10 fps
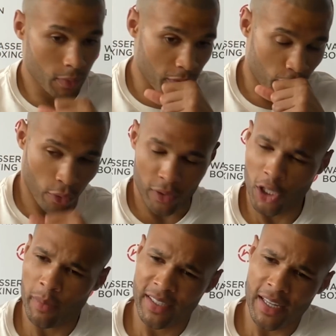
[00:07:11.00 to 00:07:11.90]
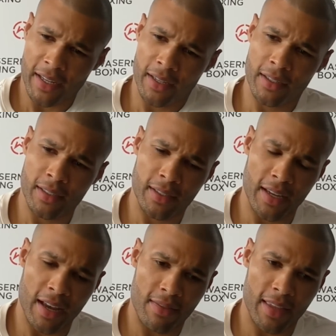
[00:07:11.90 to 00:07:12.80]
before October second,
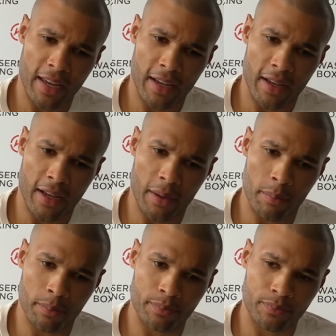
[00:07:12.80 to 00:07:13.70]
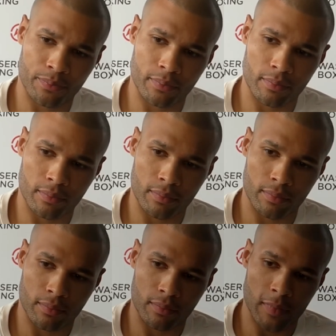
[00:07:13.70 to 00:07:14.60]
and then um,
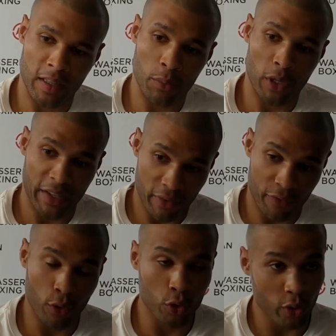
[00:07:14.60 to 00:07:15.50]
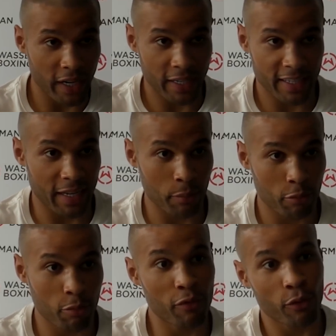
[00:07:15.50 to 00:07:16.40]
and then we'll have a full training camp
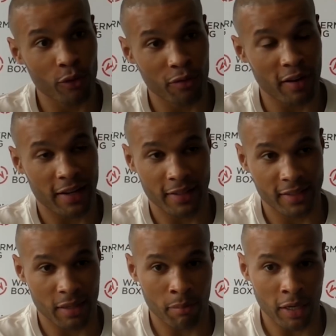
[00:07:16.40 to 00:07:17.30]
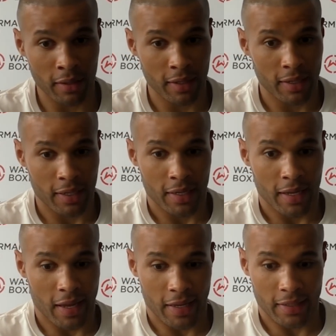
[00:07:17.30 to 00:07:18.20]
before the fight in December.
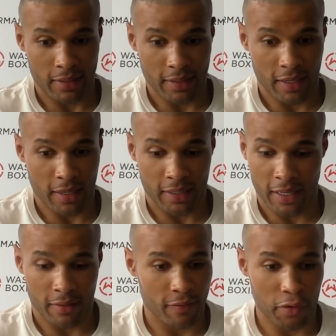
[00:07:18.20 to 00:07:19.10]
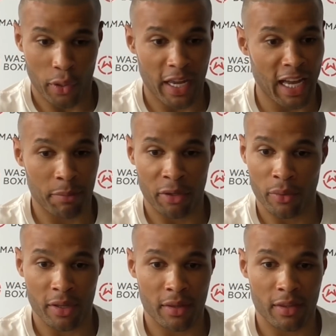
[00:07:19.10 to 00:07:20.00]
And uh, yeah, very happy
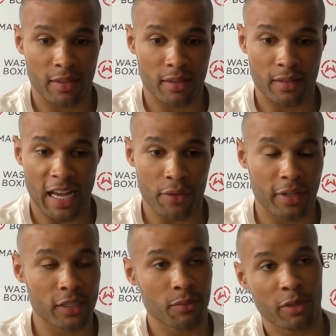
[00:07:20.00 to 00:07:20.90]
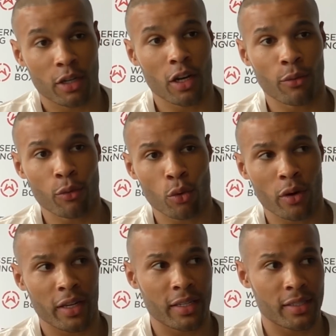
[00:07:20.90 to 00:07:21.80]
with how things have been going with
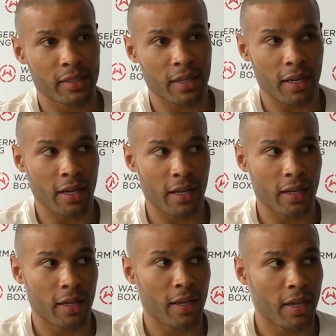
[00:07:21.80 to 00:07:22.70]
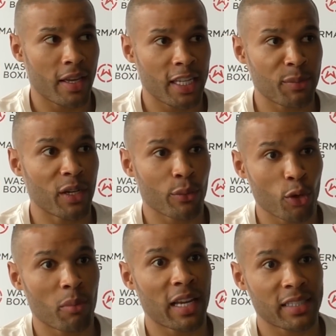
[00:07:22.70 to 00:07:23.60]
Roy. He's uh, he's been a
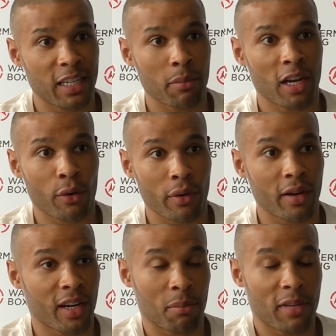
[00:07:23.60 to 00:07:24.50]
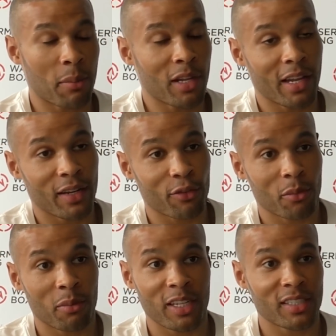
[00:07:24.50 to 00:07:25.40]
real blessing in my career, and I'm, I'm learning
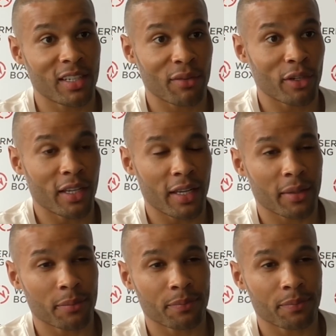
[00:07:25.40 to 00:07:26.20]
from him each and every day.